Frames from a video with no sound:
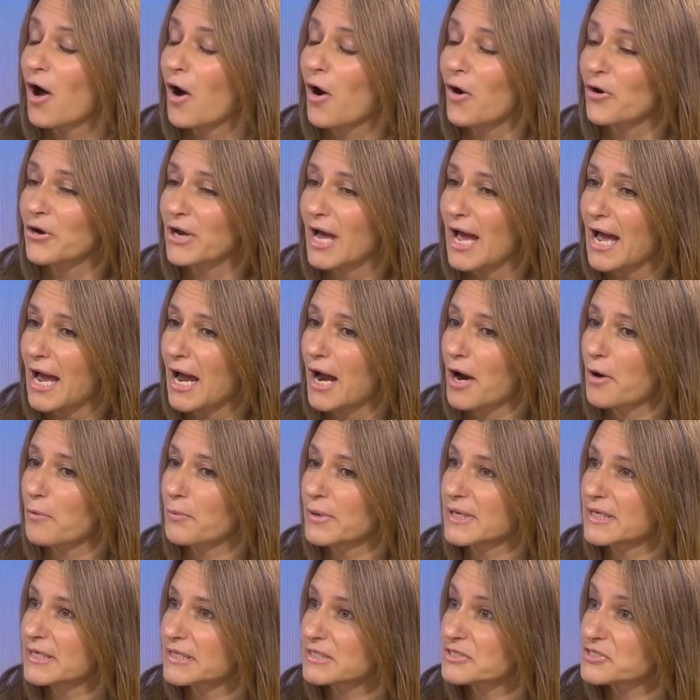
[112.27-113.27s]
on how
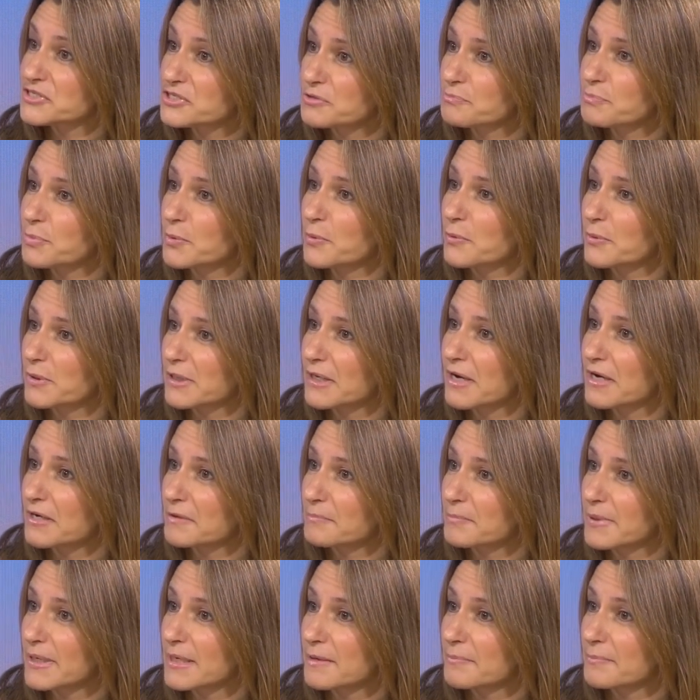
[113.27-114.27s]
we can support
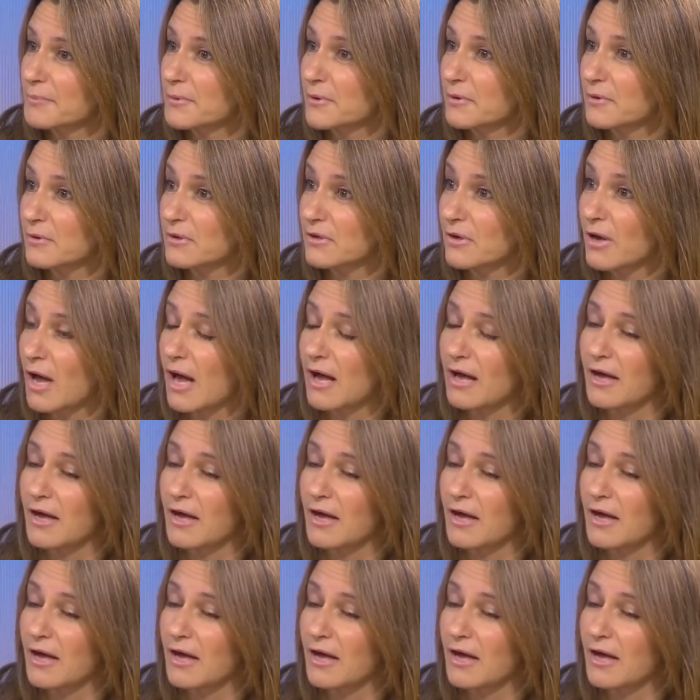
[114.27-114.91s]
young people,